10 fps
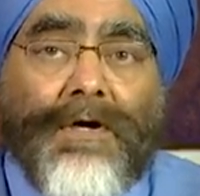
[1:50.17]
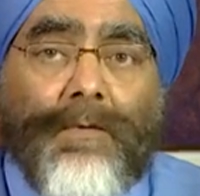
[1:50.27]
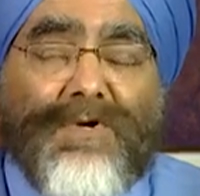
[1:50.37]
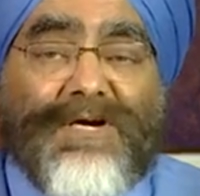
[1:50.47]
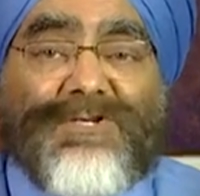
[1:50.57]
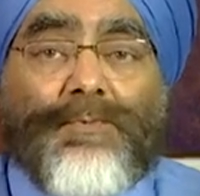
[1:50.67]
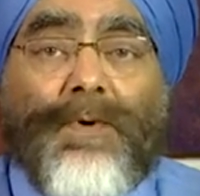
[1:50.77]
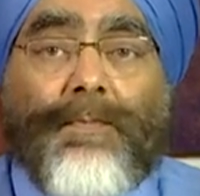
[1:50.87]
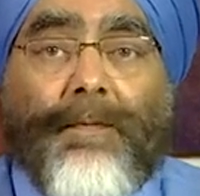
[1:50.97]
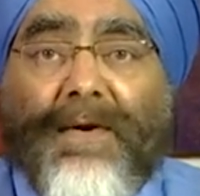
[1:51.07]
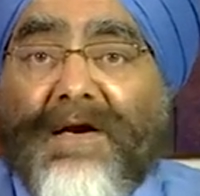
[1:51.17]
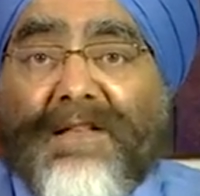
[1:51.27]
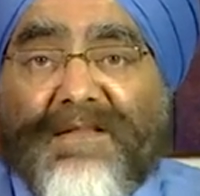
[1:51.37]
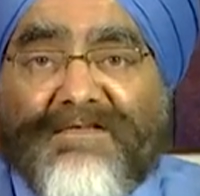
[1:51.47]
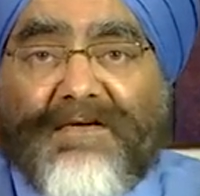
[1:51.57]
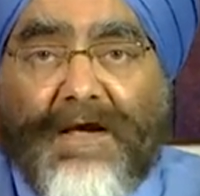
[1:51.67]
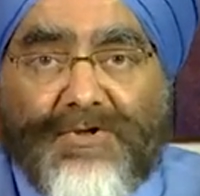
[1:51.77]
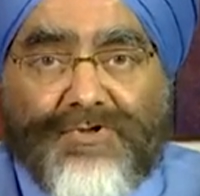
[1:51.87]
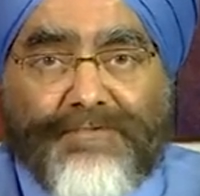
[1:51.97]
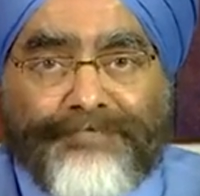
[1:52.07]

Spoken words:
which has to be prepared at this stage.